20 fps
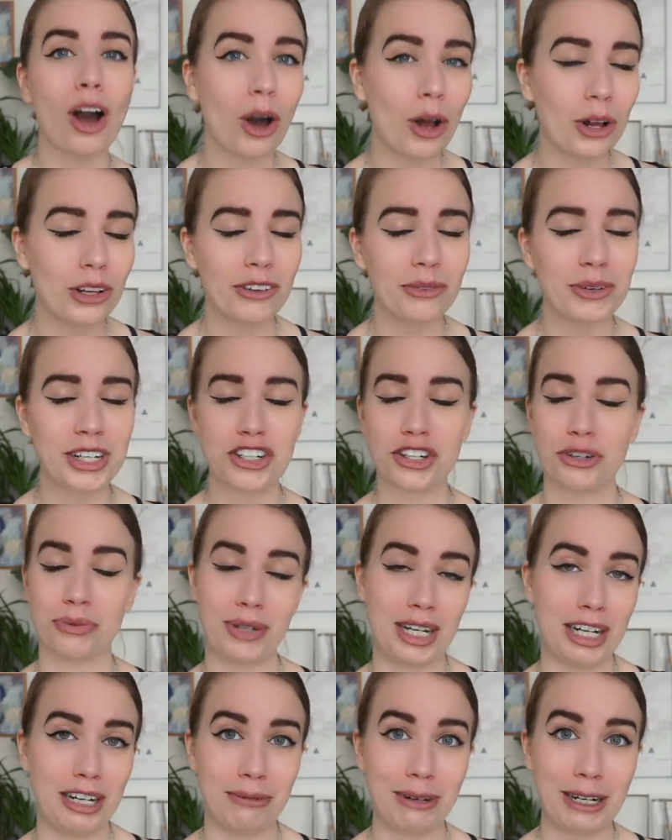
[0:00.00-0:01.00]
all of which are
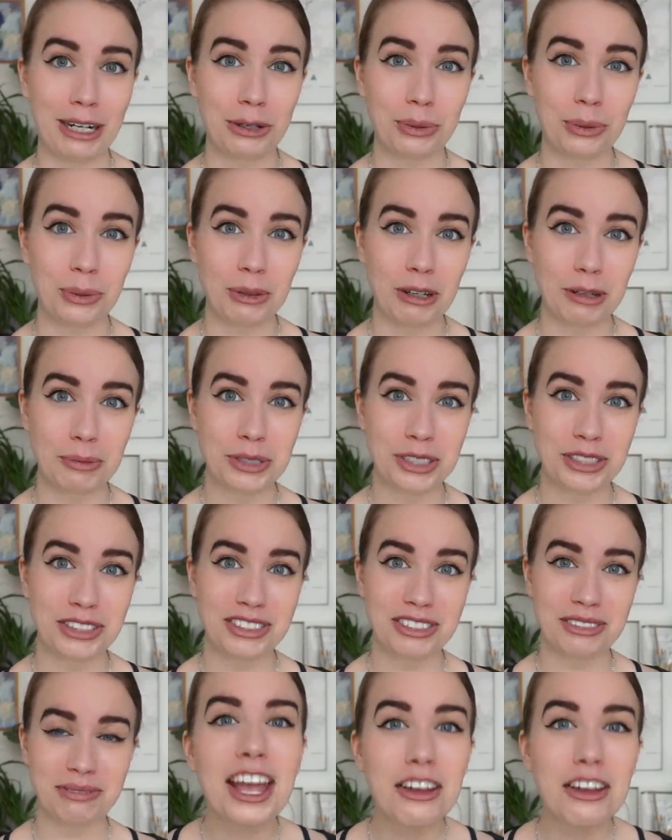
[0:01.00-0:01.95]
really, really cool options.